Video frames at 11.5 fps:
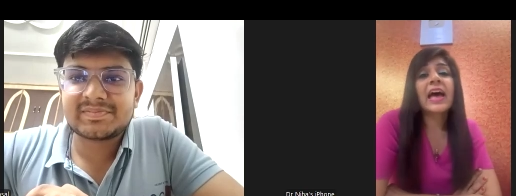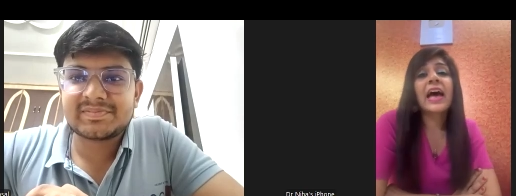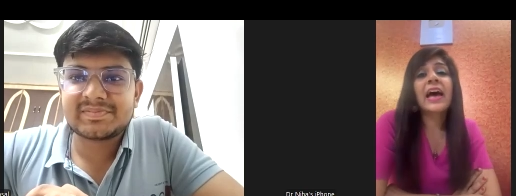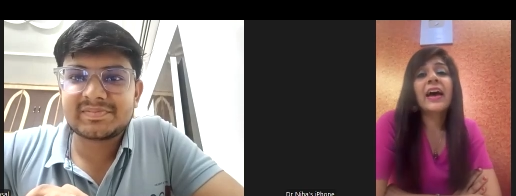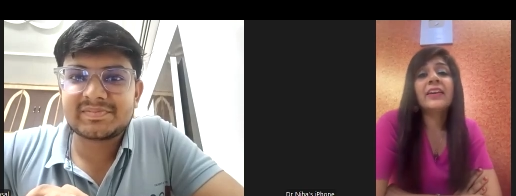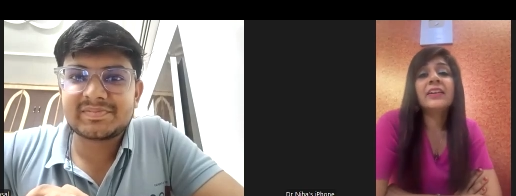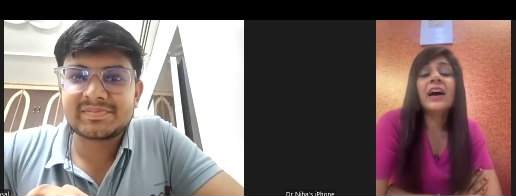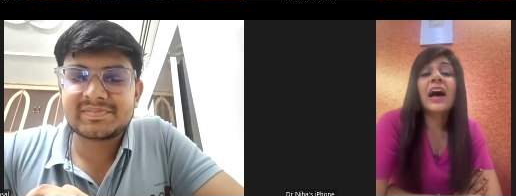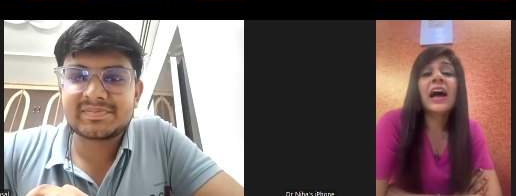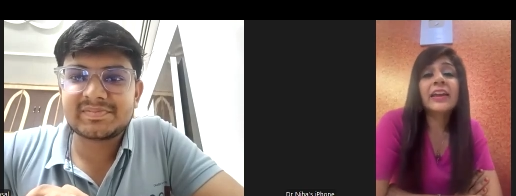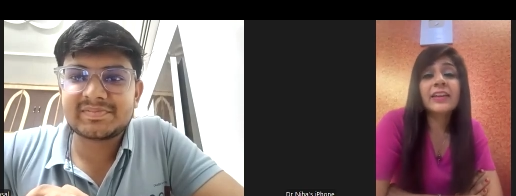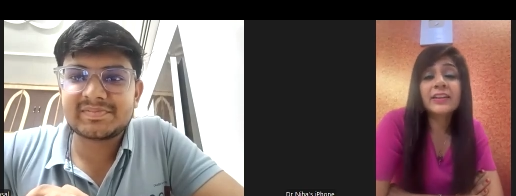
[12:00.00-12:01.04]
Speaker 1: And
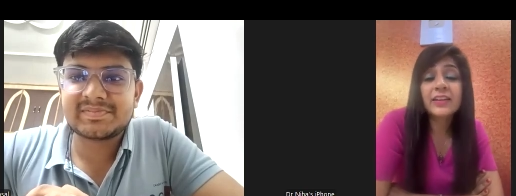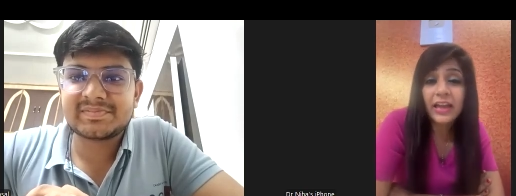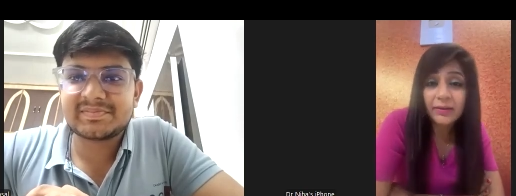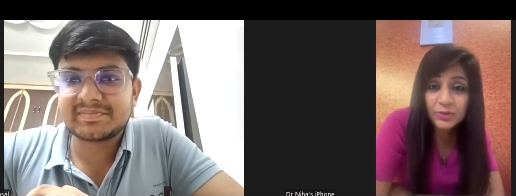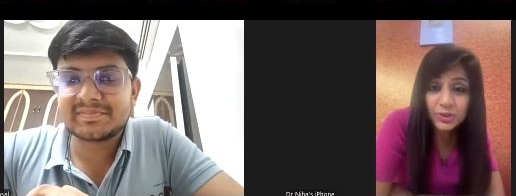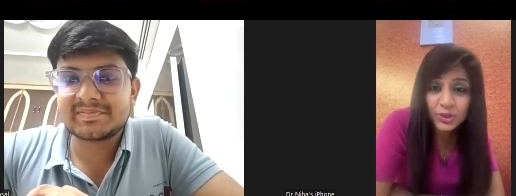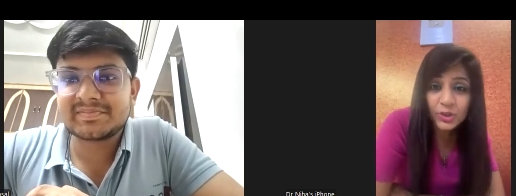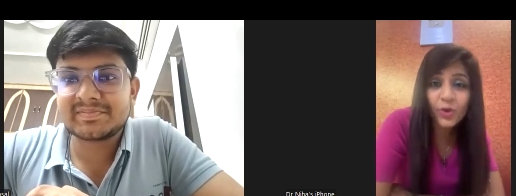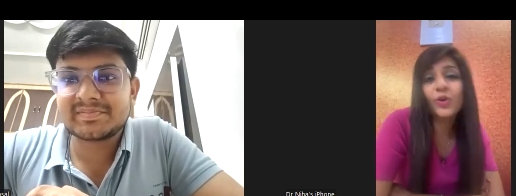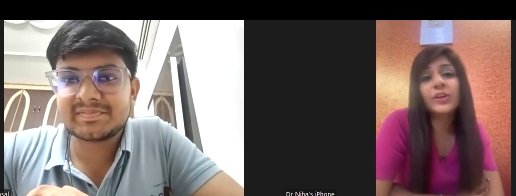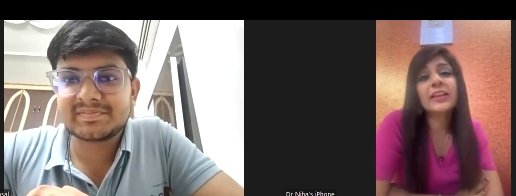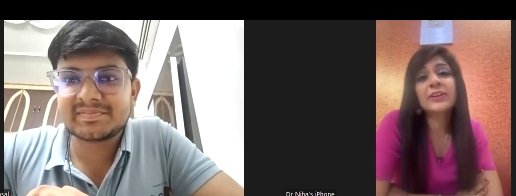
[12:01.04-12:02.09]
I am
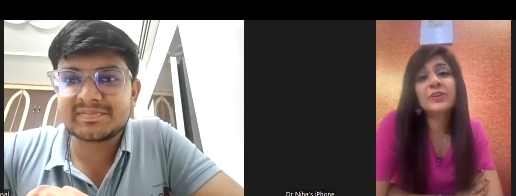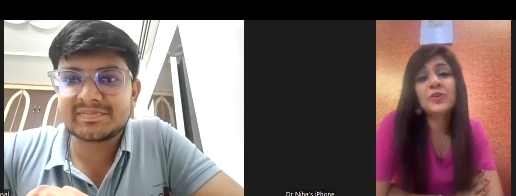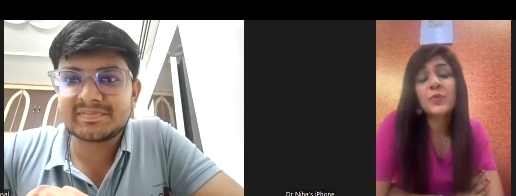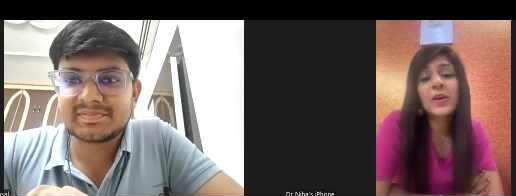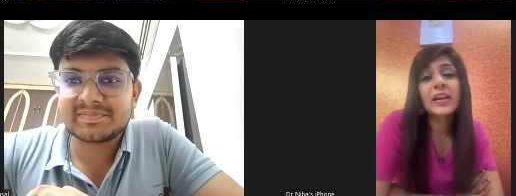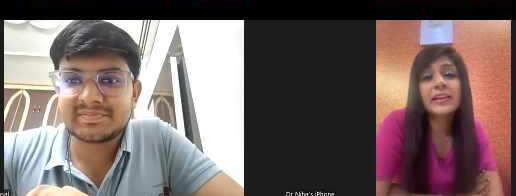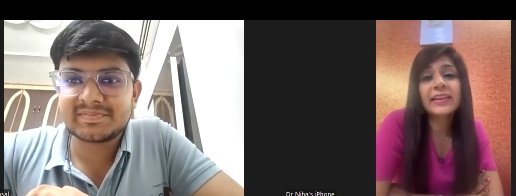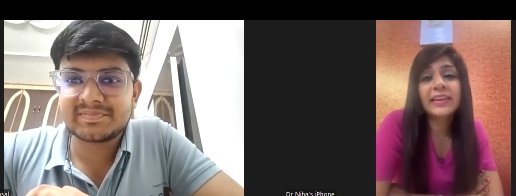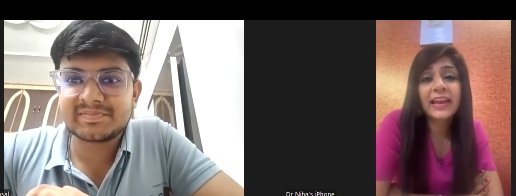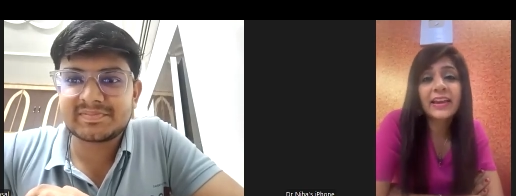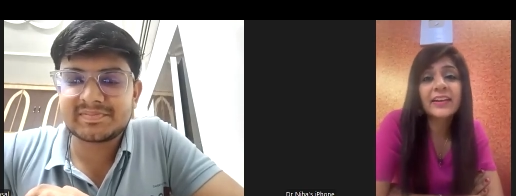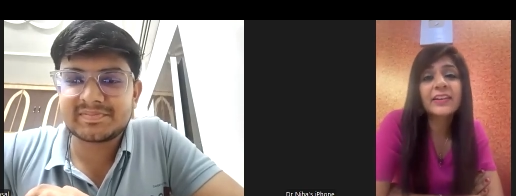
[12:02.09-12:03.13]
sure that you will
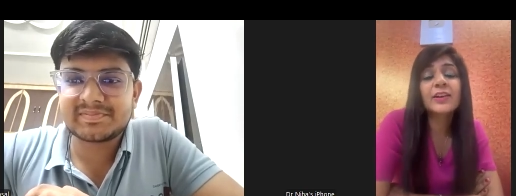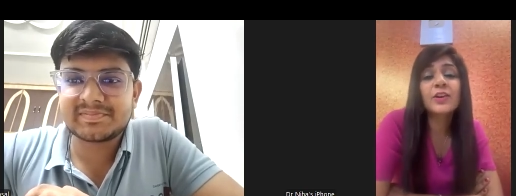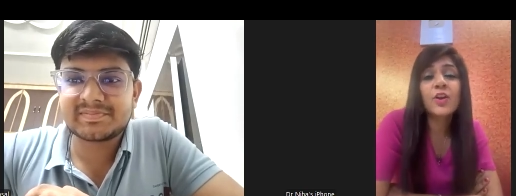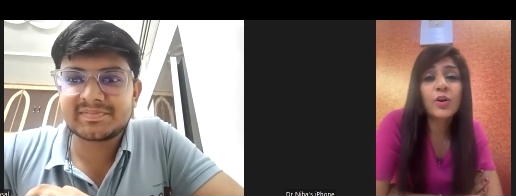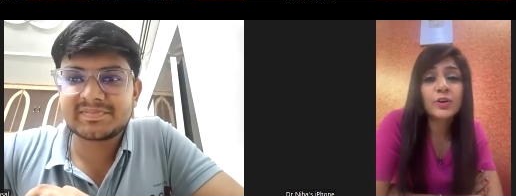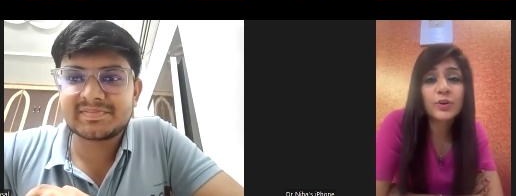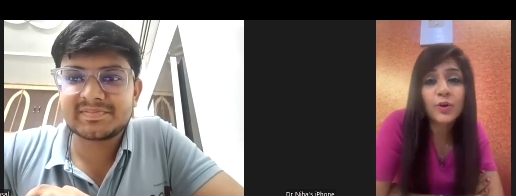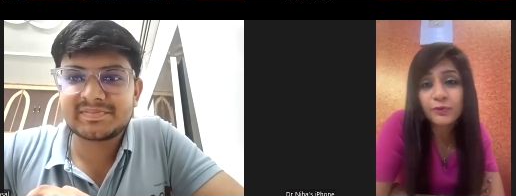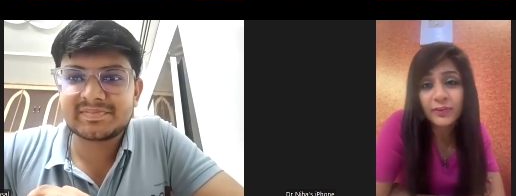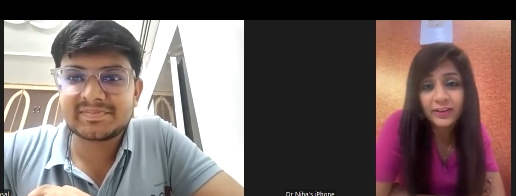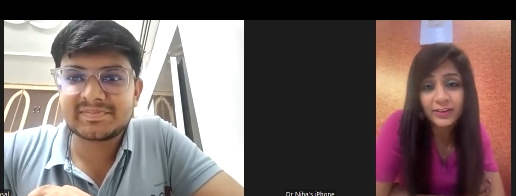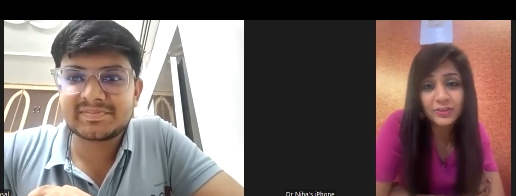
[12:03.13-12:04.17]
get a lot of
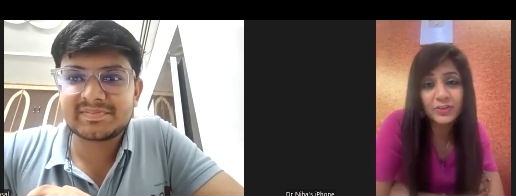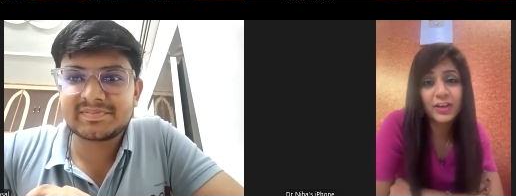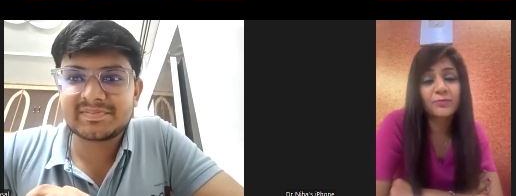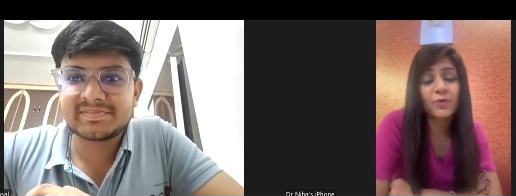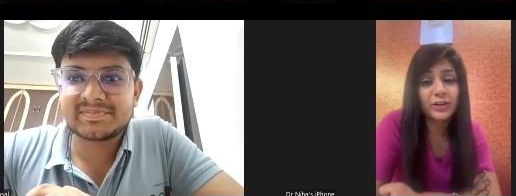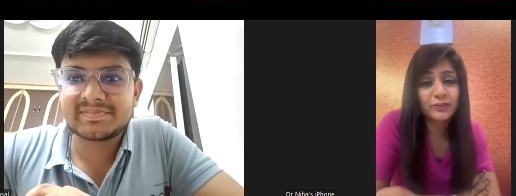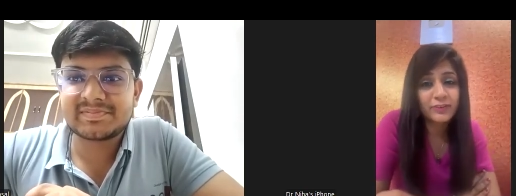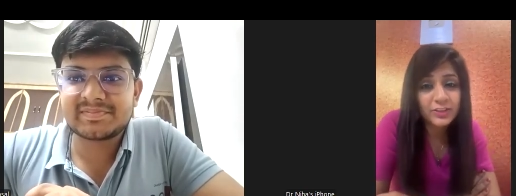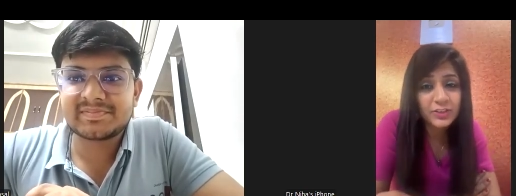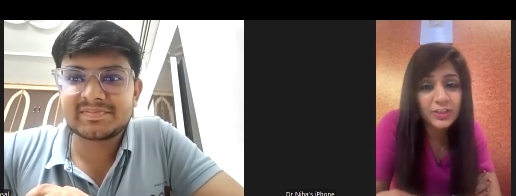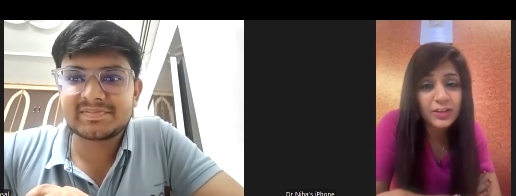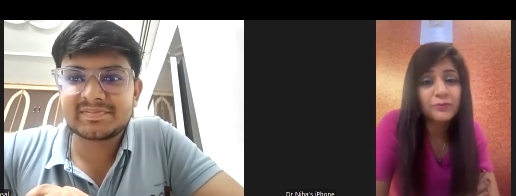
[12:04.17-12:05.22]
energy and
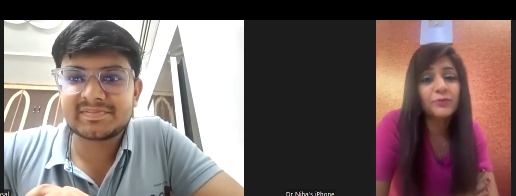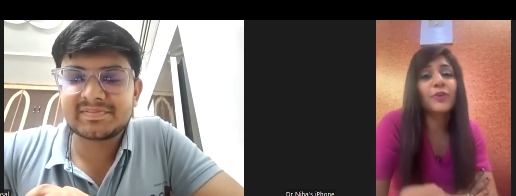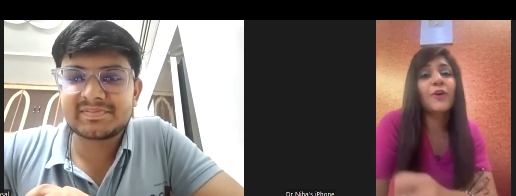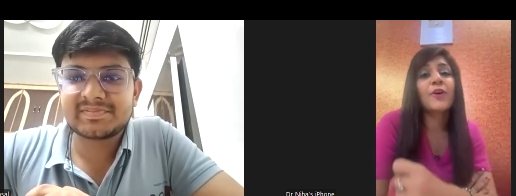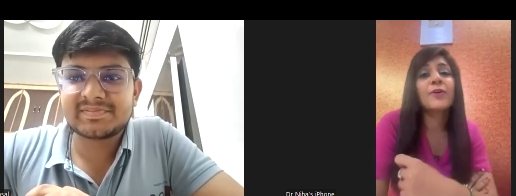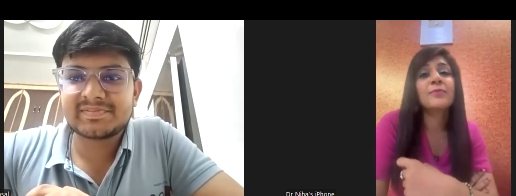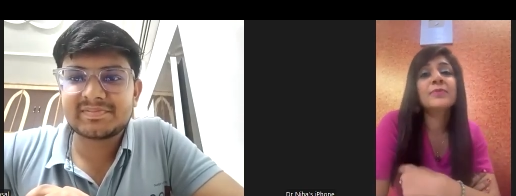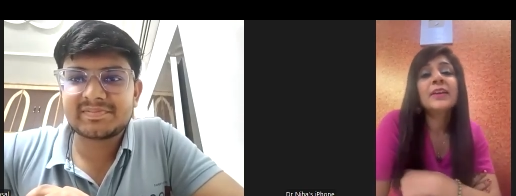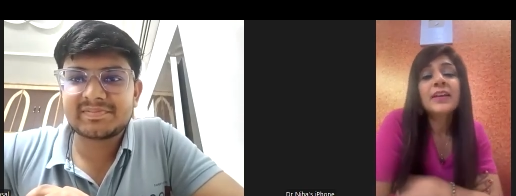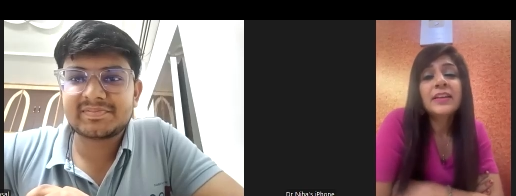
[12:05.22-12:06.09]
motivation from